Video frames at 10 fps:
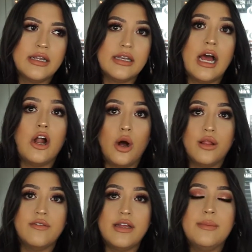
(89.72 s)
Not
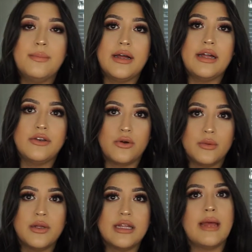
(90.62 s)
all of it, but
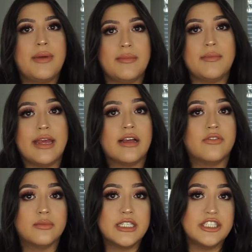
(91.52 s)
normally I buy my makeup
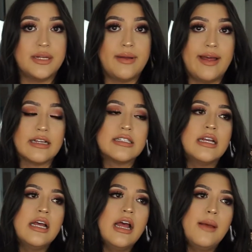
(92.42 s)
from T J Maxx
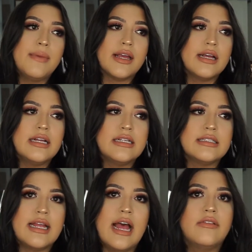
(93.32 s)
because
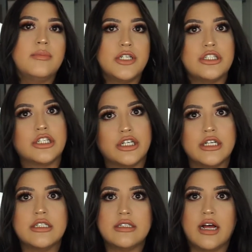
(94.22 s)
they have a bunch of
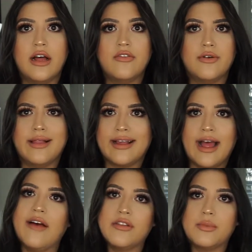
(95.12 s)
good stuff for like
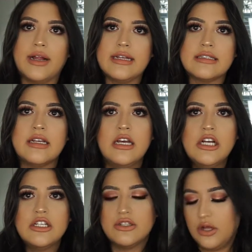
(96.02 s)
half the price.
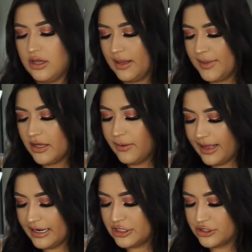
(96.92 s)
So let me go
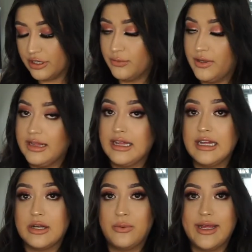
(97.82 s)
ahead and show you
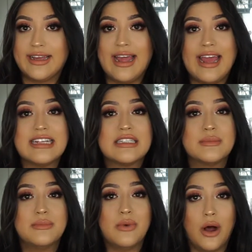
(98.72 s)
really quick a
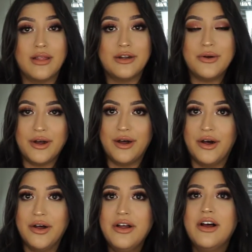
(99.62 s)
small little
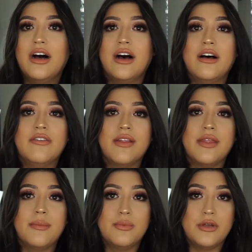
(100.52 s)
haul of
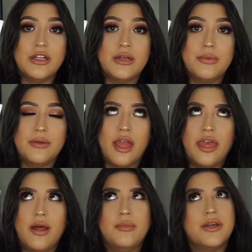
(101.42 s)
the beauty
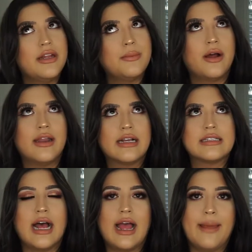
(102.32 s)
the beauty
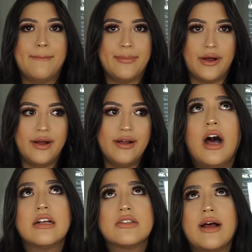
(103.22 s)
products I bought.
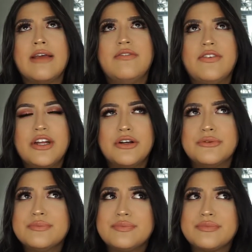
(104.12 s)
Also, I
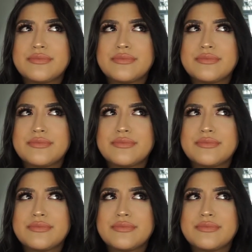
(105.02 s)
filmed